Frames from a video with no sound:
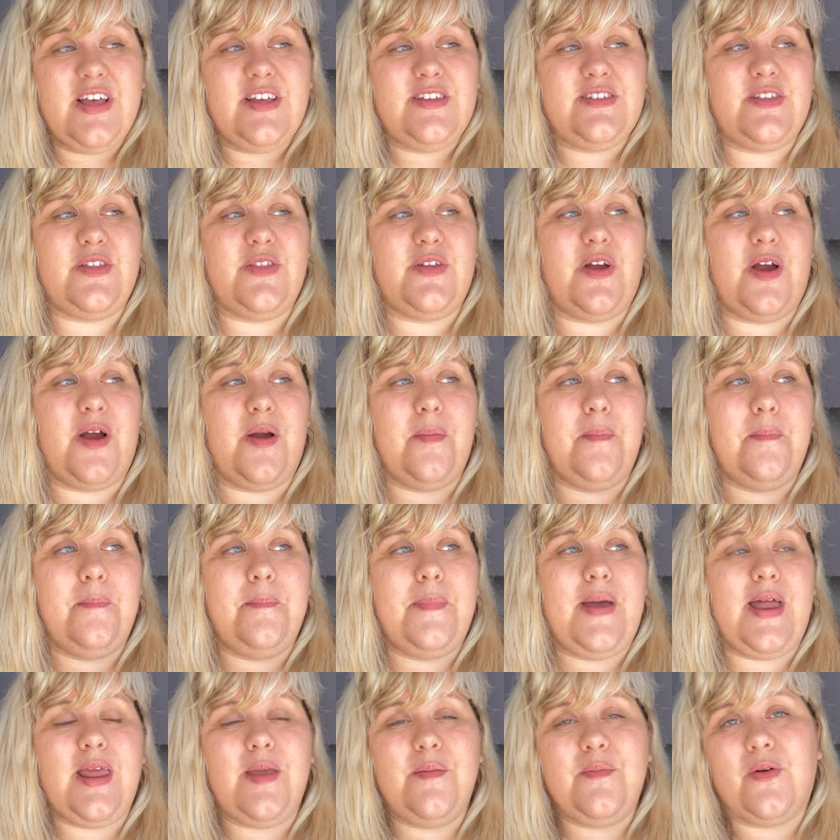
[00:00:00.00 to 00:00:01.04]
So there are
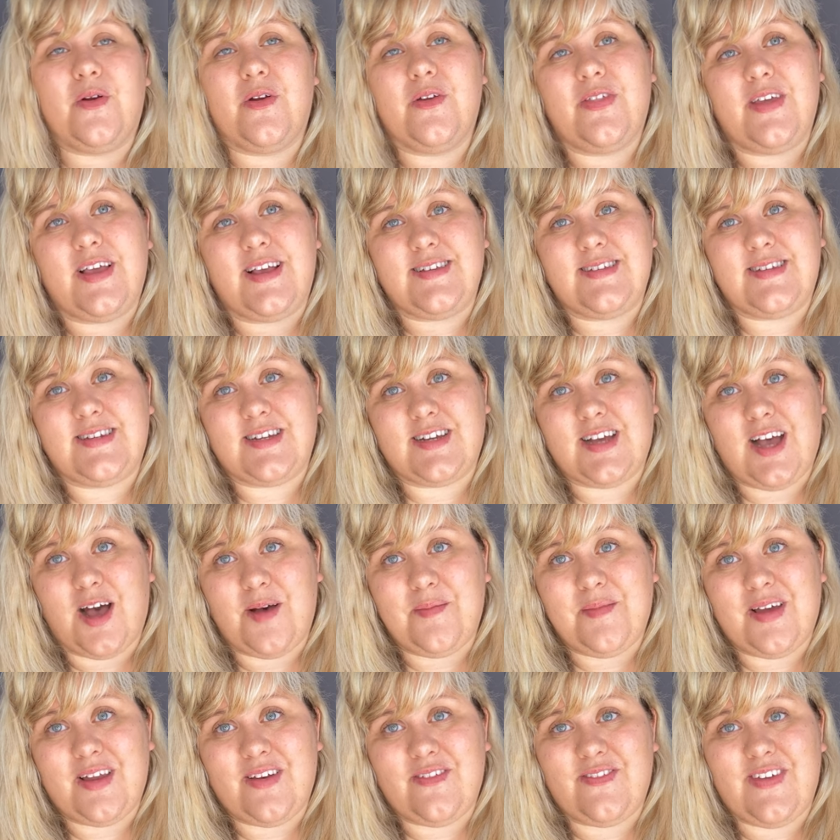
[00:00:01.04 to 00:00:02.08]
many more things to
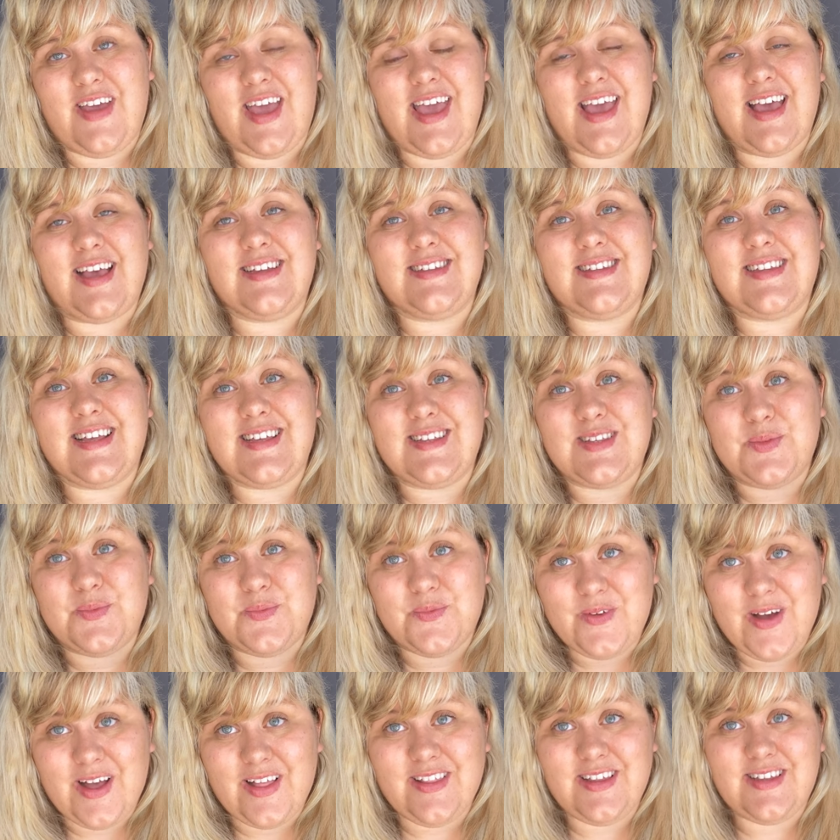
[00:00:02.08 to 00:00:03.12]
come on Vegas as
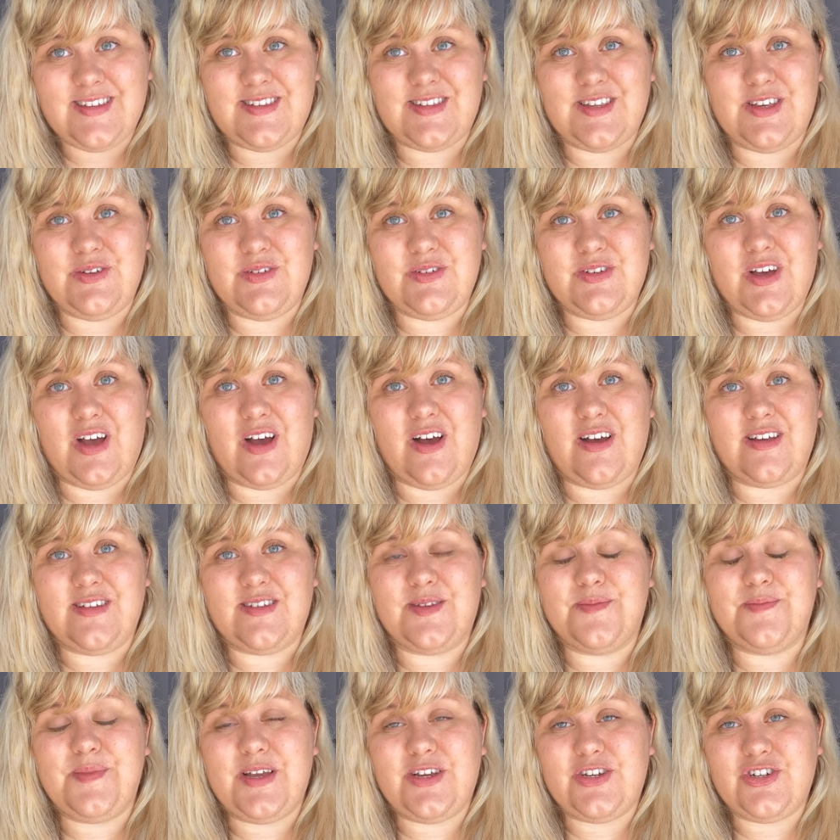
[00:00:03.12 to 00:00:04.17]
well as Utah.
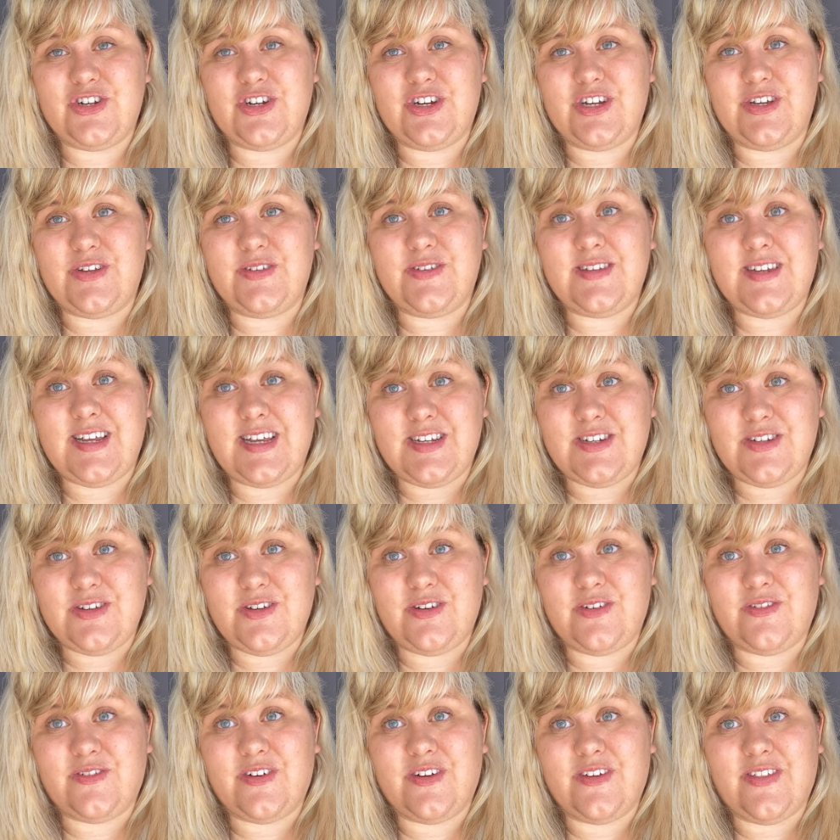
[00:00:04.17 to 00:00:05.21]
So make sure you stay
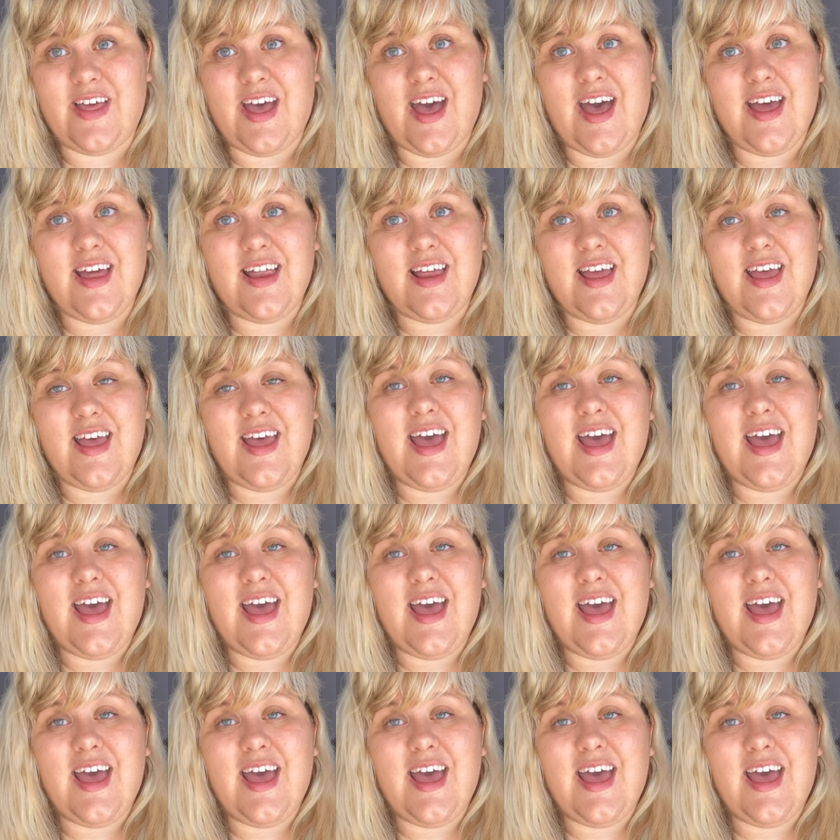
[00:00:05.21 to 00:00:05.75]
tuned for that.